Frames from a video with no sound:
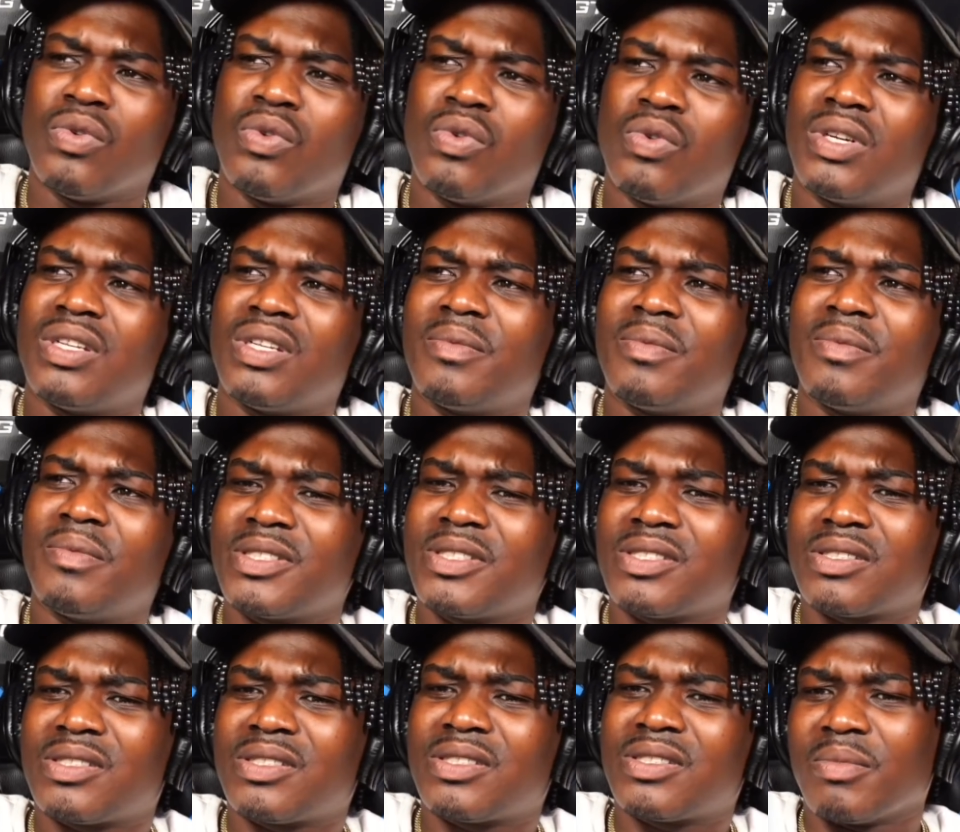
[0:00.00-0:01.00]
What up
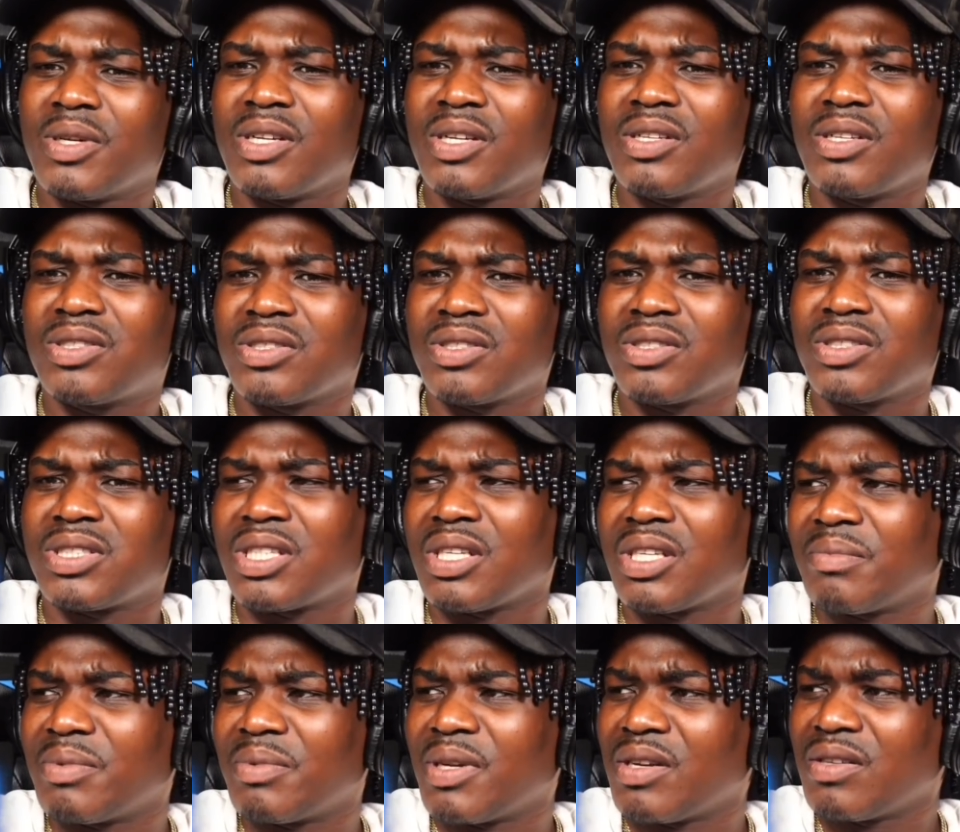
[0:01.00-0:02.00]
this commercial
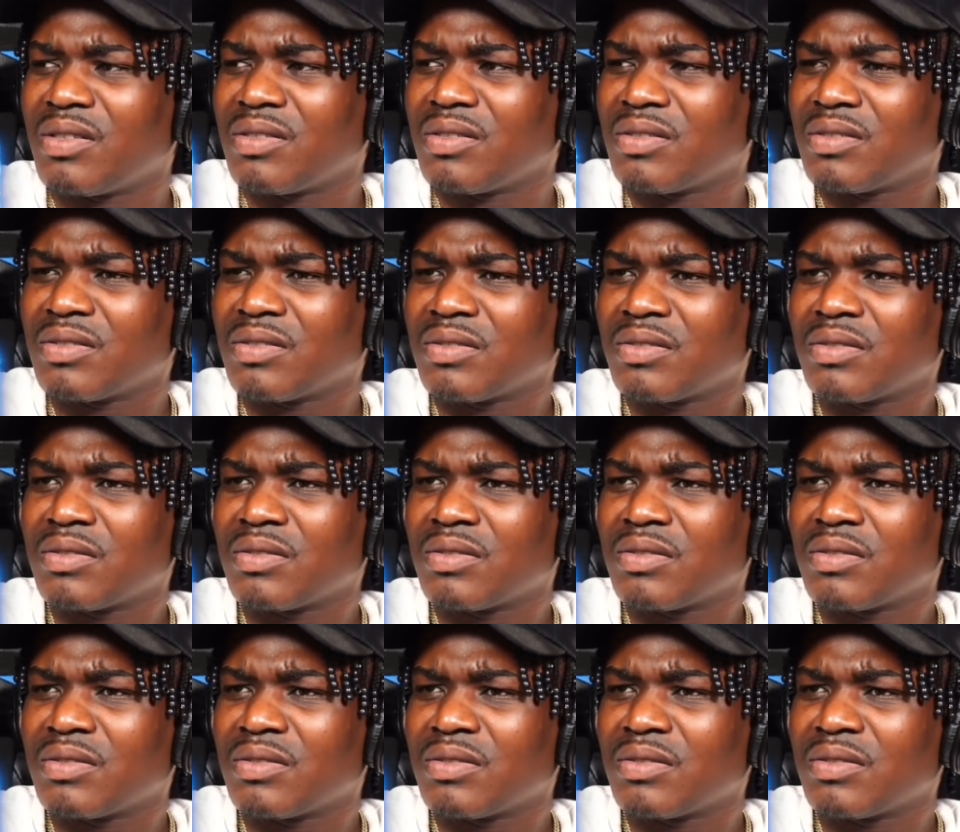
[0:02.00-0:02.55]
shit, bro? That's